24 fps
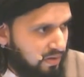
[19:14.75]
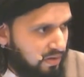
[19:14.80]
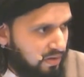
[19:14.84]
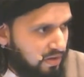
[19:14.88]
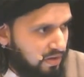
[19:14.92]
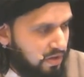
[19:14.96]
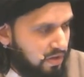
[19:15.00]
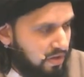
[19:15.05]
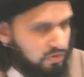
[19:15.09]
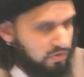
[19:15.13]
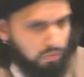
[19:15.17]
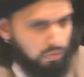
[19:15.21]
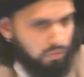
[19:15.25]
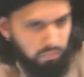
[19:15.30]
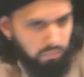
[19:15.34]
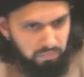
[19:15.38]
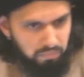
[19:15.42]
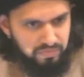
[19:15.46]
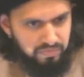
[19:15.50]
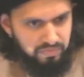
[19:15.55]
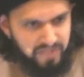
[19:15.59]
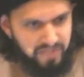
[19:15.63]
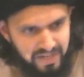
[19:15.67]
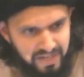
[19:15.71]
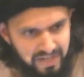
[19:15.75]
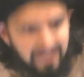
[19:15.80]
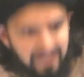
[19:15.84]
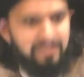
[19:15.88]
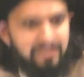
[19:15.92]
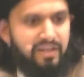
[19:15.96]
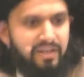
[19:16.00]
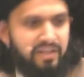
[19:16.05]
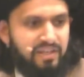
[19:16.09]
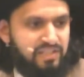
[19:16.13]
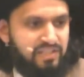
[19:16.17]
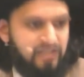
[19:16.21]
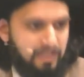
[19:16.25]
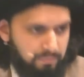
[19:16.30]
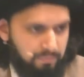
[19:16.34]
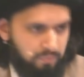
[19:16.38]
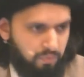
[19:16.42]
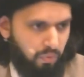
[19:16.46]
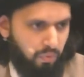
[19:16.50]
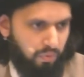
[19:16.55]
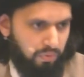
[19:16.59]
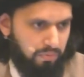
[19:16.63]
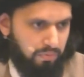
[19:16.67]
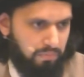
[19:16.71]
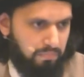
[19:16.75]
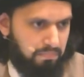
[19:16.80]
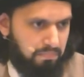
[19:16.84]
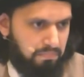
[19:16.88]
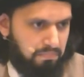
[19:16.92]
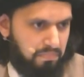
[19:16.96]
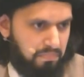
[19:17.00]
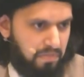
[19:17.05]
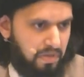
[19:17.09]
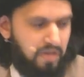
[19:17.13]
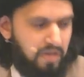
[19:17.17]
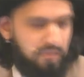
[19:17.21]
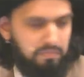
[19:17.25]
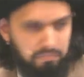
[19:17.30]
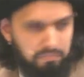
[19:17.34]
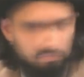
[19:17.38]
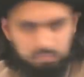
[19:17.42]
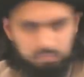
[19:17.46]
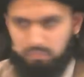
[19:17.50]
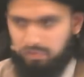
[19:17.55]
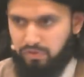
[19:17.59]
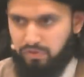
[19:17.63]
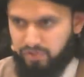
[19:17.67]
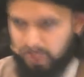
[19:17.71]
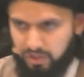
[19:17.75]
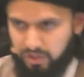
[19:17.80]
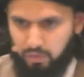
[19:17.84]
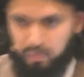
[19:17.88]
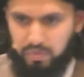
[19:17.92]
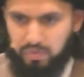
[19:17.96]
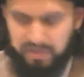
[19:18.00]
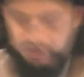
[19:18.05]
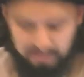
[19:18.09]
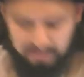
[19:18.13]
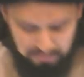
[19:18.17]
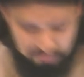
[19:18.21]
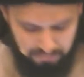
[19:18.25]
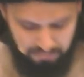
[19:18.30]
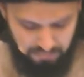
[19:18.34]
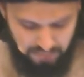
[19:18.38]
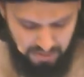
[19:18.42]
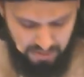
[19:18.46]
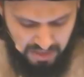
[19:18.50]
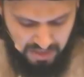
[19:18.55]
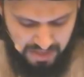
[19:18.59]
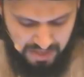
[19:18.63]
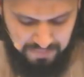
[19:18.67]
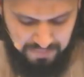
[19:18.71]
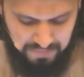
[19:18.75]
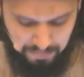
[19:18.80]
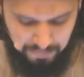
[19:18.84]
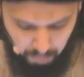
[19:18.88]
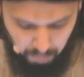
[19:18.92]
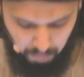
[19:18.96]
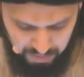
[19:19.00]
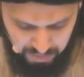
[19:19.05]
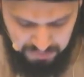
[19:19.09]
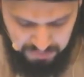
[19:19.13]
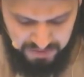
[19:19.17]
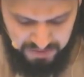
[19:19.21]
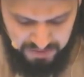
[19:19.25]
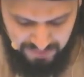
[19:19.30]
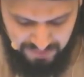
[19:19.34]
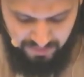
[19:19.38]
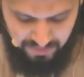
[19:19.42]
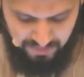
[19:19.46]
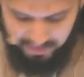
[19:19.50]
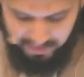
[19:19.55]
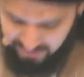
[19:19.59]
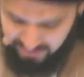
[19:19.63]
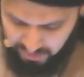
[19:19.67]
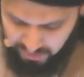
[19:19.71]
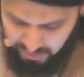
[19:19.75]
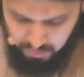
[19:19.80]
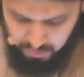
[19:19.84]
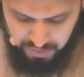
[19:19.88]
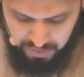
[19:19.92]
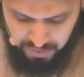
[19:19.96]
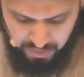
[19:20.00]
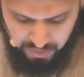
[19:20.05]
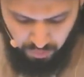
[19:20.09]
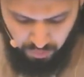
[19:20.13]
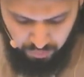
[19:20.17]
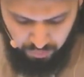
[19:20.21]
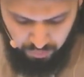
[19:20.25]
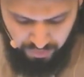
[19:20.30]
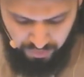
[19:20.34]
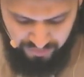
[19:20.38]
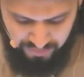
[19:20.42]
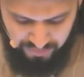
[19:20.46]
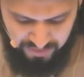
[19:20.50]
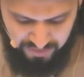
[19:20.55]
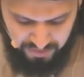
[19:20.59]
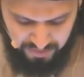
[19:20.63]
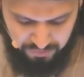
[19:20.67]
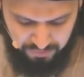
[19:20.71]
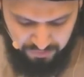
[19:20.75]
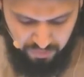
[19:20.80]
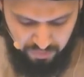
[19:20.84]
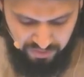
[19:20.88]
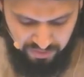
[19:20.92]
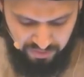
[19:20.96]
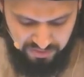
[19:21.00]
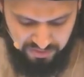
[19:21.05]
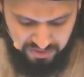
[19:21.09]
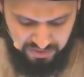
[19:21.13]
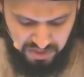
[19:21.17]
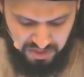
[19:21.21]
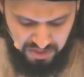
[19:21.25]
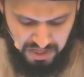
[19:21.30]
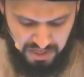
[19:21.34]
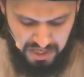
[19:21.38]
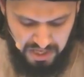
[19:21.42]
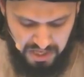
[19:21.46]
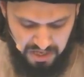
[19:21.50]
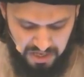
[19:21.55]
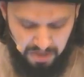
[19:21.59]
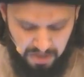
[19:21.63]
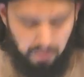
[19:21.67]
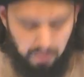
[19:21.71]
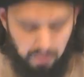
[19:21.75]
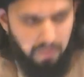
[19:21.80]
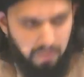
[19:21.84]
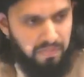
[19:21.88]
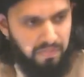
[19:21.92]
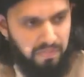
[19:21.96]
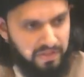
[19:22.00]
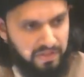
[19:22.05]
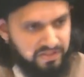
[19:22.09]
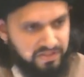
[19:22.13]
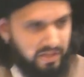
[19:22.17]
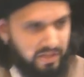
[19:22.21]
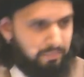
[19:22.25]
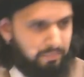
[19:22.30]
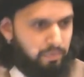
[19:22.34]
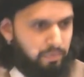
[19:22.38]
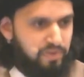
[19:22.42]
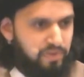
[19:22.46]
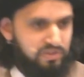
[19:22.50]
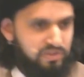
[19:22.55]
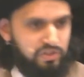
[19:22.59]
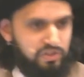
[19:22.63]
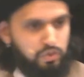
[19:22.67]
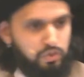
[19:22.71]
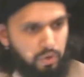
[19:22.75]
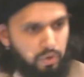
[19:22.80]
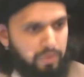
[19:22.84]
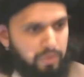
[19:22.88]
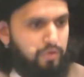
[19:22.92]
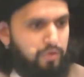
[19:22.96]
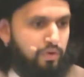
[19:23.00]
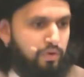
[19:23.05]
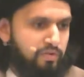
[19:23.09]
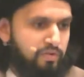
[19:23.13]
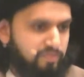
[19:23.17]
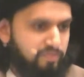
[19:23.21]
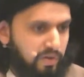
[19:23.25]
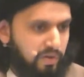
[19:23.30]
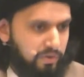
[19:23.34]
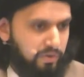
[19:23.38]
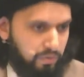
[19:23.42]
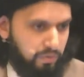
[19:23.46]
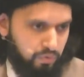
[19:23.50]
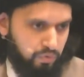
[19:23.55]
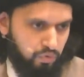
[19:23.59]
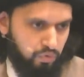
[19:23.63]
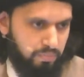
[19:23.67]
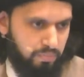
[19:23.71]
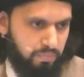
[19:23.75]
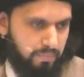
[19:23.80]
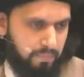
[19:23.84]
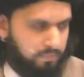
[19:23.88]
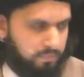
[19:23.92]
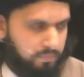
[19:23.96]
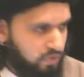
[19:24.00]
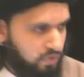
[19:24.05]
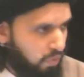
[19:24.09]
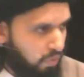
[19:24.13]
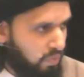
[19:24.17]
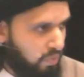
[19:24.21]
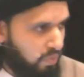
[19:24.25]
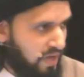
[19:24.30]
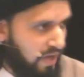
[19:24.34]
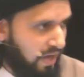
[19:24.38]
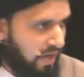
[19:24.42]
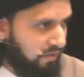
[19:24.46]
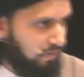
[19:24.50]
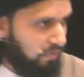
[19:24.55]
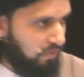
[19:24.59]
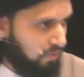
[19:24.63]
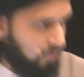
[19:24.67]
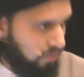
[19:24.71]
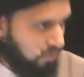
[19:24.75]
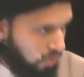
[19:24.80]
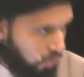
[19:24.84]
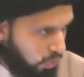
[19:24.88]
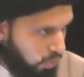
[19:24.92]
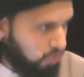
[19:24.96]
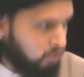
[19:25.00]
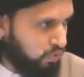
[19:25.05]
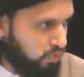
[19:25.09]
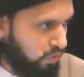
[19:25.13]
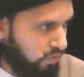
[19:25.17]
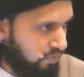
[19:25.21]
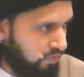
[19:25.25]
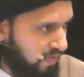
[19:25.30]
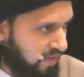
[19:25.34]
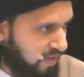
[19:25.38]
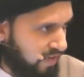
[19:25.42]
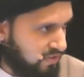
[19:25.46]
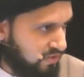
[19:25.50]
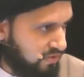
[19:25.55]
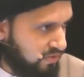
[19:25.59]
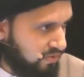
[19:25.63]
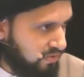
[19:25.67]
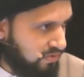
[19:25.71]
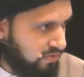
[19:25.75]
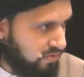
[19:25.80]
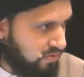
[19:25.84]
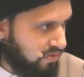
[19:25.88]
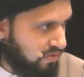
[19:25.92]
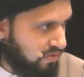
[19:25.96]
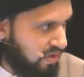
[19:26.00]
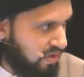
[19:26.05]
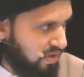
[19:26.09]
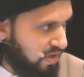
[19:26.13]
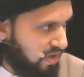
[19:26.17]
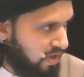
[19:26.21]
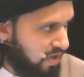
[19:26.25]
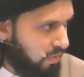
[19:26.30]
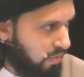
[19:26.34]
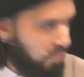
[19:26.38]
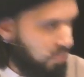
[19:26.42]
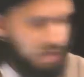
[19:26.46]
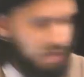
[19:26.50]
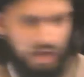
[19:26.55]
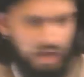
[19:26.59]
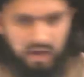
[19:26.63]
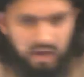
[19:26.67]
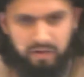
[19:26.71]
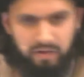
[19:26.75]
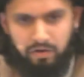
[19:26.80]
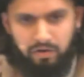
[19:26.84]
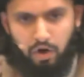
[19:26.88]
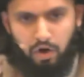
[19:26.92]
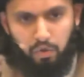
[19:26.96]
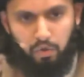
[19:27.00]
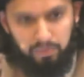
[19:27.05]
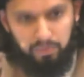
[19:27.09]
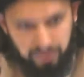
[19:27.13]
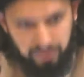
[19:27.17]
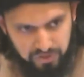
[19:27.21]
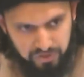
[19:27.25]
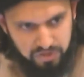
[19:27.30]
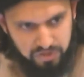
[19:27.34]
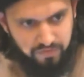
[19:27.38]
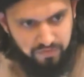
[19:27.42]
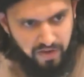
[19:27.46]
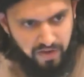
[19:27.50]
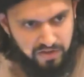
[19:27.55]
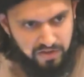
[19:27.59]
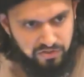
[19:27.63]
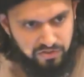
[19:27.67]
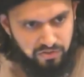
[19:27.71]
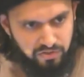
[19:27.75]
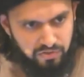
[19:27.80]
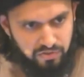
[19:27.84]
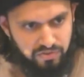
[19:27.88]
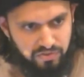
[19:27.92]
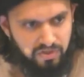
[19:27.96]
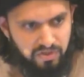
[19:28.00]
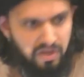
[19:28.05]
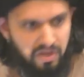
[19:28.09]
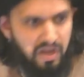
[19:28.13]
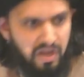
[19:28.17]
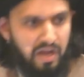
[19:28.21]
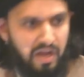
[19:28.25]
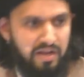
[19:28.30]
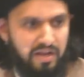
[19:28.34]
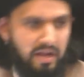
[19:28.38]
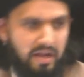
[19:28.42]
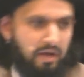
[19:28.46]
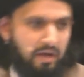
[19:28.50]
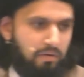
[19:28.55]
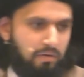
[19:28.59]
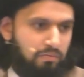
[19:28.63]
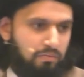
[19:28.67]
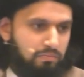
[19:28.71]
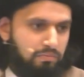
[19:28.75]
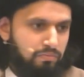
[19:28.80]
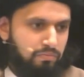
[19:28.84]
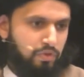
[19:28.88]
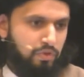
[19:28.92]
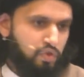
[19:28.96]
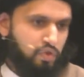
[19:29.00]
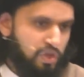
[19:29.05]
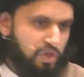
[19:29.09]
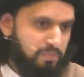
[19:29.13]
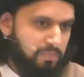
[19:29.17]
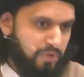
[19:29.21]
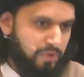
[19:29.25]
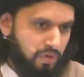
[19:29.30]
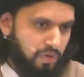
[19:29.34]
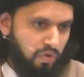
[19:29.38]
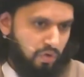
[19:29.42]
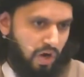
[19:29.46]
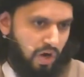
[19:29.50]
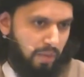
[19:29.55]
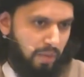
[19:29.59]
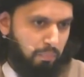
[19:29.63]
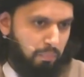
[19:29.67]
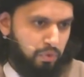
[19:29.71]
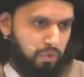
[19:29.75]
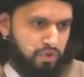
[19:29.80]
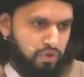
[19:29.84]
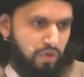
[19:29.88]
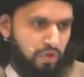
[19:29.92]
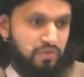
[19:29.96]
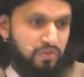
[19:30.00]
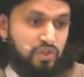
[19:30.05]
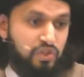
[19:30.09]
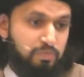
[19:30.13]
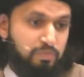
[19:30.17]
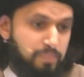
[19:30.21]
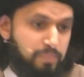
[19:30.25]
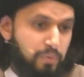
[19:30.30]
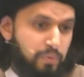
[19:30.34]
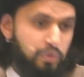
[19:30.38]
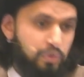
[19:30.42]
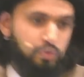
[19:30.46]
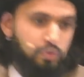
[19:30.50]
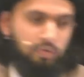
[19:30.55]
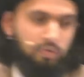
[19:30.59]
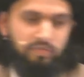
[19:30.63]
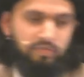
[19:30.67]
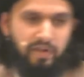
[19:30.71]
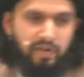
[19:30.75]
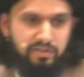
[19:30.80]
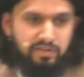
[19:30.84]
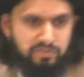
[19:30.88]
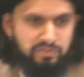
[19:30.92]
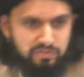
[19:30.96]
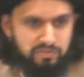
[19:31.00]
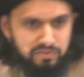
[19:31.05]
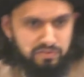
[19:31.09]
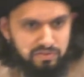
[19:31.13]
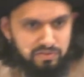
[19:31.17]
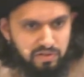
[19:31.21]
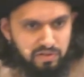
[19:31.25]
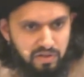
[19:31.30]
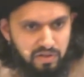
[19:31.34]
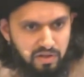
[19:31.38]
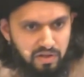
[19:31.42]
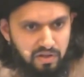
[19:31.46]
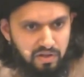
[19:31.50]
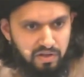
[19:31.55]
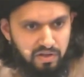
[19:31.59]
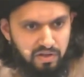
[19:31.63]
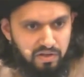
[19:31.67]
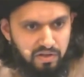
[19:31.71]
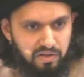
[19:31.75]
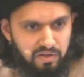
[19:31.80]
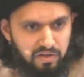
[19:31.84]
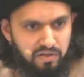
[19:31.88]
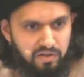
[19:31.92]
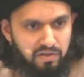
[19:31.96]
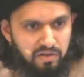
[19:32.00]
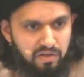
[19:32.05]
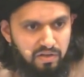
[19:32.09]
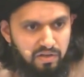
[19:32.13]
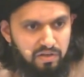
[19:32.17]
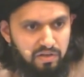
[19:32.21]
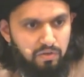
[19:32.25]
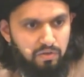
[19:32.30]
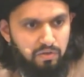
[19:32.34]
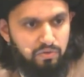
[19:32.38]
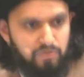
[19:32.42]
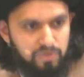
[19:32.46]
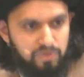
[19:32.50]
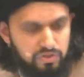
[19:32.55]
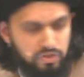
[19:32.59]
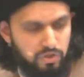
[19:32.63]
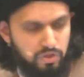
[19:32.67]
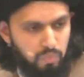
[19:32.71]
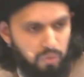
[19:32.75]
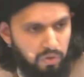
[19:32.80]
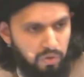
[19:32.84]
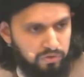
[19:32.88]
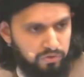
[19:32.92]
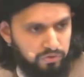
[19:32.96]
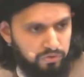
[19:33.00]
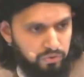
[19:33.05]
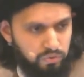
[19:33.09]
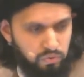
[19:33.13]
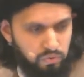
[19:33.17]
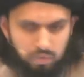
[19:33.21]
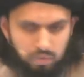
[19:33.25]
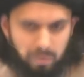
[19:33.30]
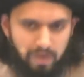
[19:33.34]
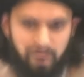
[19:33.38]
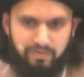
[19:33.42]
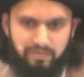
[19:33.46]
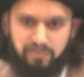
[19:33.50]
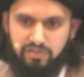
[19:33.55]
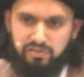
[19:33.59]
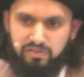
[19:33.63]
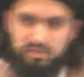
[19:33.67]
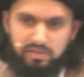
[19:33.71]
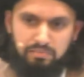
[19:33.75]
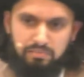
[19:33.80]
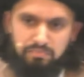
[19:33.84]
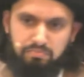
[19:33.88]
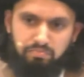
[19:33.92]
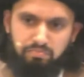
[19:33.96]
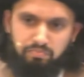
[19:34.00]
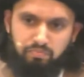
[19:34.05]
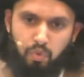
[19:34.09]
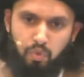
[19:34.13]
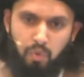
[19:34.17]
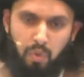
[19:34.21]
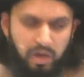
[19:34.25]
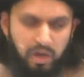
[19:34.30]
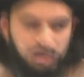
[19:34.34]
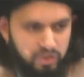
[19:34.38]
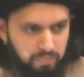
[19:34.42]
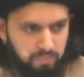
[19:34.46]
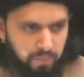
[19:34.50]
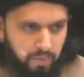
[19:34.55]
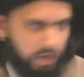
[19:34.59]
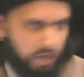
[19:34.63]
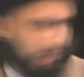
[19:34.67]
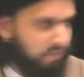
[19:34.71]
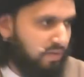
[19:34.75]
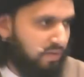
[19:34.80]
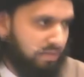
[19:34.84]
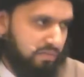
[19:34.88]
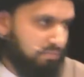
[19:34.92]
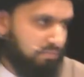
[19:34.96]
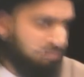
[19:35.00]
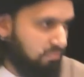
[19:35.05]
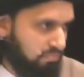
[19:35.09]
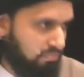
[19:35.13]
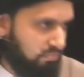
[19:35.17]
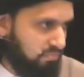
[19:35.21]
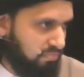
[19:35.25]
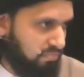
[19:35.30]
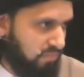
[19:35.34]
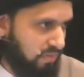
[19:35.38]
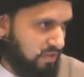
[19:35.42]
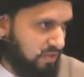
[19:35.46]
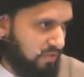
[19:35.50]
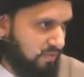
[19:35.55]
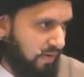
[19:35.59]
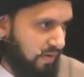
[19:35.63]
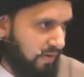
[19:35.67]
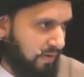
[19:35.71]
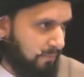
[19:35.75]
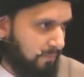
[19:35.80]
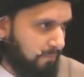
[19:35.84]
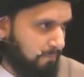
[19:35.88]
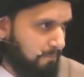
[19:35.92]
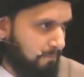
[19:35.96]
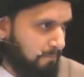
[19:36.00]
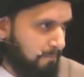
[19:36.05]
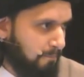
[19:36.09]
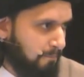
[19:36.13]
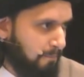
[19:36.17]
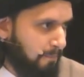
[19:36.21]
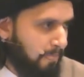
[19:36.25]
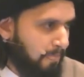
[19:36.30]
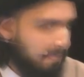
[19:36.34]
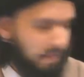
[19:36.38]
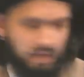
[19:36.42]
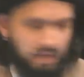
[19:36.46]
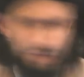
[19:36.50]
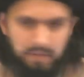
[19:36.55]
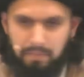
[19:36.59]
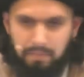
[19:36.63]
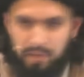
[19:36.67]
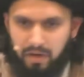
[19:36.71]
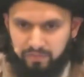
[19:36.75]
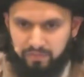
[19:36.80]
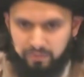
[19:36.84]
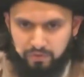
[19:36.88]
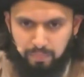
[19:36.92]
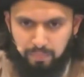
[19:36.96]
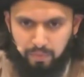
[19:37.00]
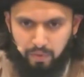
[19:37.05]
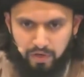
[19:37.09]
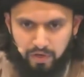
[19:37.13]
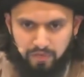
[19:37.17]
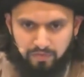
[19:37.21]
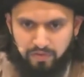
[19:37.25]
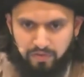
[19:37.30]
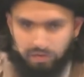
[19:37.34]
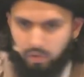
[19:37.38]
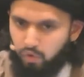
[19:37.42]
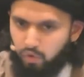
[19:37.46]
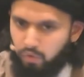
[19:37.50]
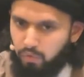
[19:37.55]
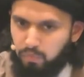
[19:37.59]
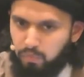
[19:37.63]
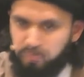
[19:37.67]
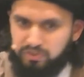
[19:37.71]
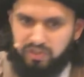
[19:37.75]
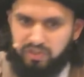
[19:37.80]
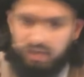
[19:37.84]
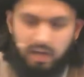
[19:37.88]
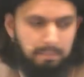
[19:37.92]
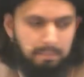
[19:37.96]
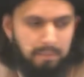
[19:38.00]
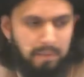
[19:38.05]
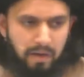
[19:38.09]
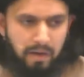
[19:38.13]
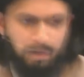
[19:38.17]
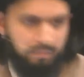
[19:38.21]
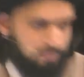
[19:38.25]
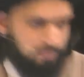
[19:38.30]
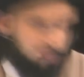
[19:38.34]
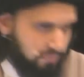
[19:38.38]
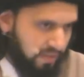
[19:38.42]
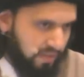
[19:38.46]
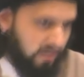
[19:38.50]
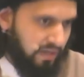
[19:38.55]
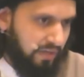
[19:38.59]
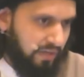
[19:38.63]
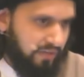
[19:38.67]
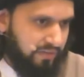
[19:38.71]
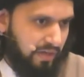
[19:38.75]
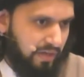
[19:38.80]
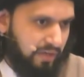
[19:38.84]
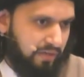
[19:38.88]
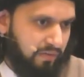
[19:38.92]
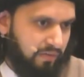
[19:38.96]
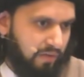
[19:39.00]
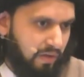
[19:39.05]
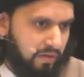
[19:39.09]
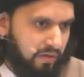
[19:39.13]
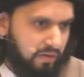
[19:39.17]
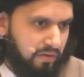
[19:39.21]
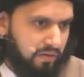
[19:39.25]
So take it the next step forward. And inshallah we can, if people want specific ideas, we can go through that in the next few nights. This then brings us to our third and final group. So we had cultural fasters, we had our religious fasters, and now the cream of the crop, which are the spiritual fasters. Now these are the ones who, obviously, the wajib part of it, that's fine. Ibadat part of it, all the mustahabat, they got that unlocked.